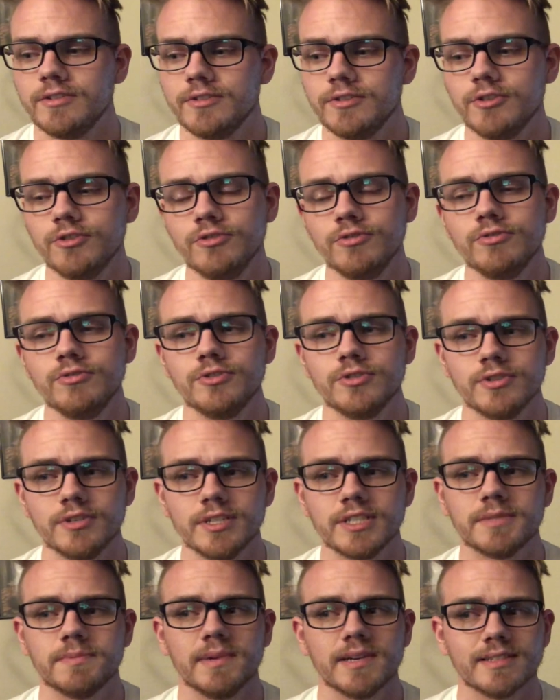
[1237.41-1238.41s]
You should
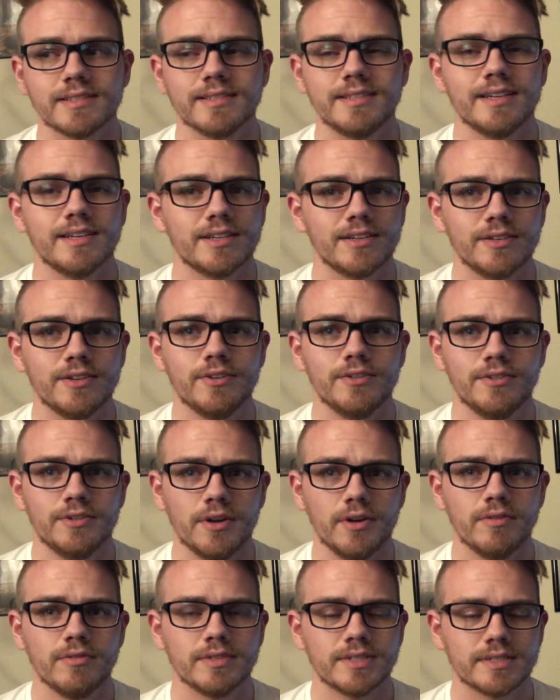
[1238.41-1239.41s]
expect to take good
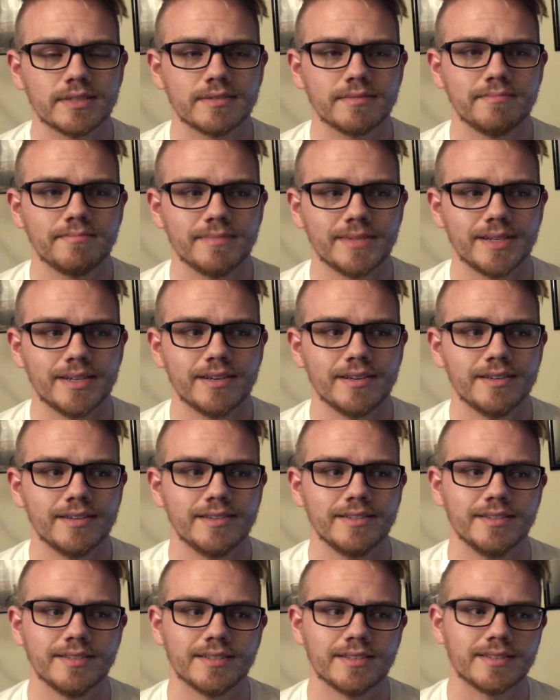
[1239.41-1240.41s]
notes
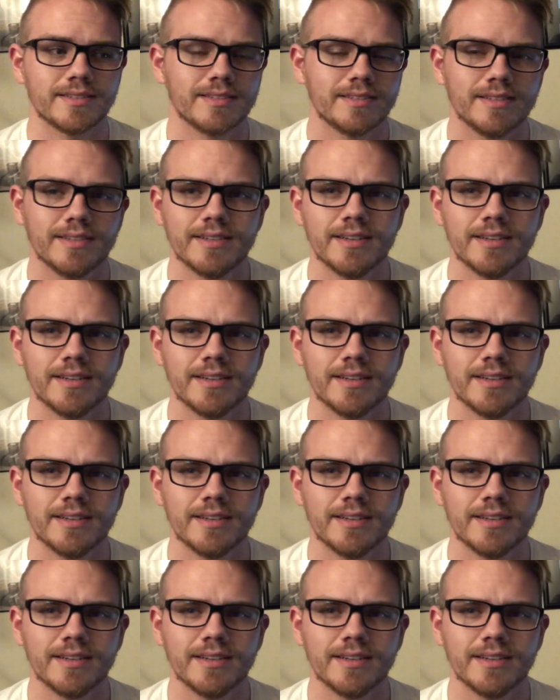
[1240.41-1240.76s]
because